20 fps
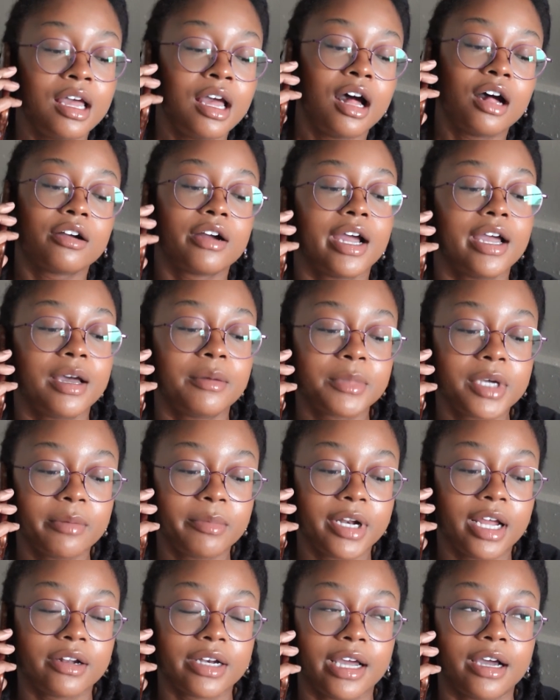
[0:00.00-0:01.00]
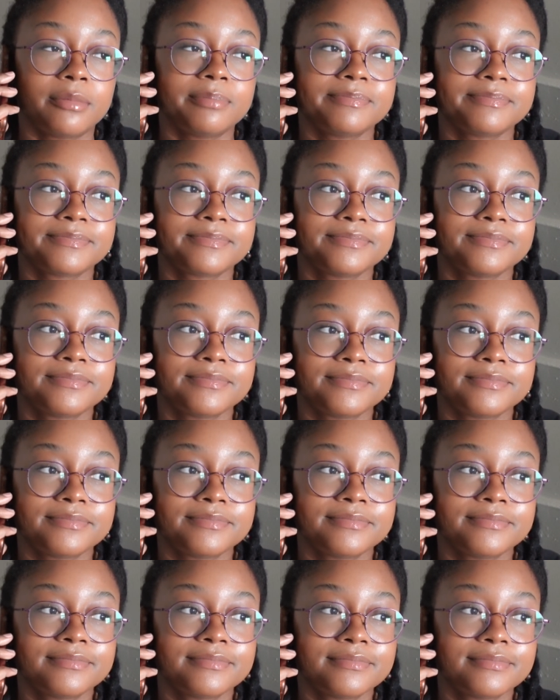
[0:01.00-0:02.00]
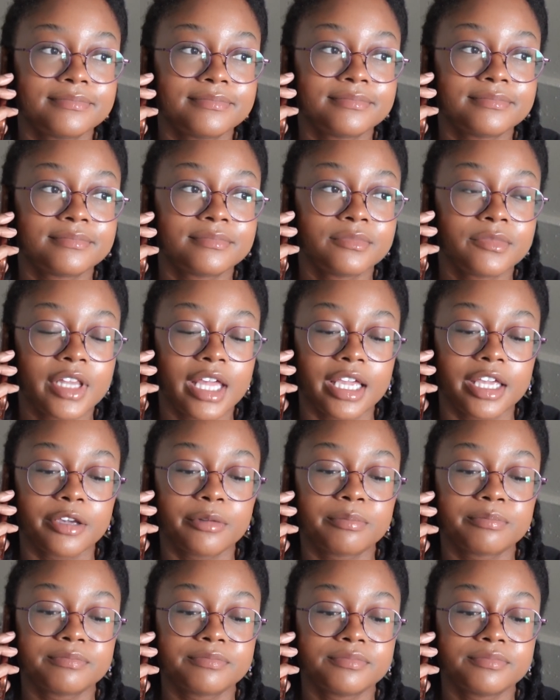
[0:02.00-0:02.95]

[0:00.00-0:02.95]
All right, I'm coming out now. Thank you.